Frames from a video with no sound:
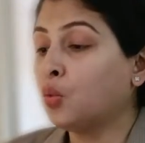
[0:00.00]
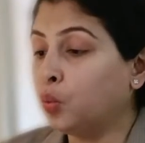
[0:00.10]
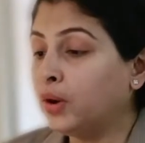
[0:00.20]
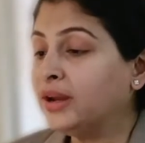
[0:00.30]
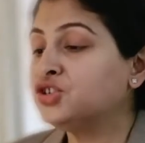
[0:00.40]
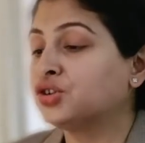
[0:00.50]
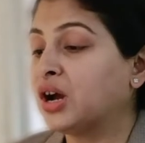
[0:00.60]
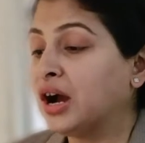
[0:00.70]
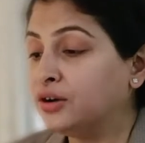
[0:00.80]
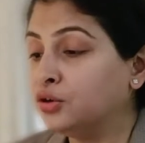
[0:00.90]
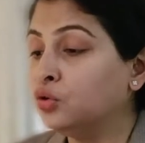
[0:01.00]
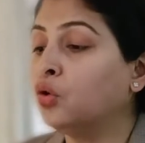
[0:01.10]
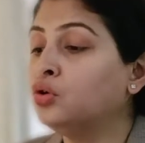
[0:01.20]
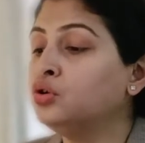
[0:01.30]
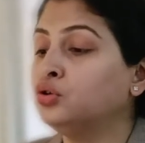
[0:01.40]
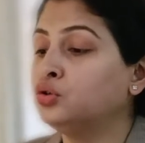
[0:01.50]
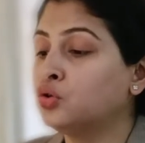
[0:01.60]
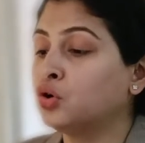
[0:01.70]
which are known to